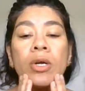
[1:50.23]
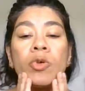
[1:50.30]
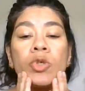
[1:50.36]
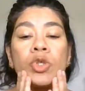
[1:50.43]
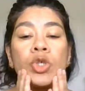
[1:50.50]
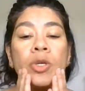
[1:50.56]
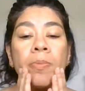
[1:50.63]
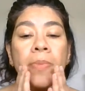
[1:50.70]

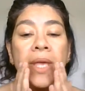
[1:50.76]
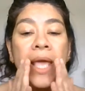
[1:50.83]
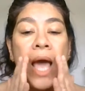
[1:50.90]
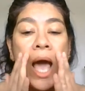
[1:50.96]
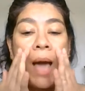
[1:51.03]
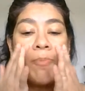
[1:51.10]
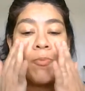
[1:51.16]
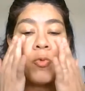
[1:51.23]
should be
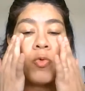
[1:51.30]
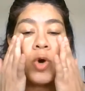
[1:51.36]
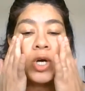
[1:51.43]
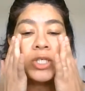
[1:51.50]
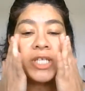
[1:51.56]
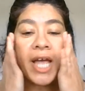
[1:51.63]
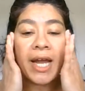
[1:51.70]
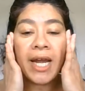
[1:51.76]

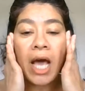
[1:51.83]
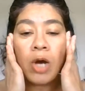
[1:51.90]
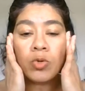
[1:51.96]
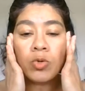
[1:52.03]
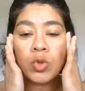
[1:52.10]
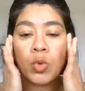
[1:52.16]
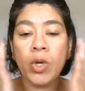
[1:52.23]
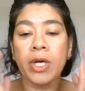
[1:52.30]
upward and
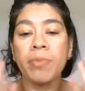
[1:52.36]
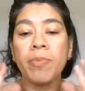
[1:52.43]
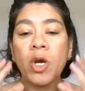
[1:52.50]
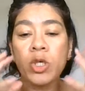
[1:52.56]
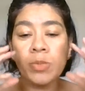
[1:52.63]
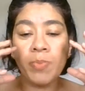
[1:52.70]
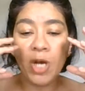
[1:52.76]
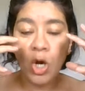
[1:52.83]
outward,
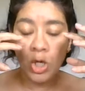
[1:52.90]
because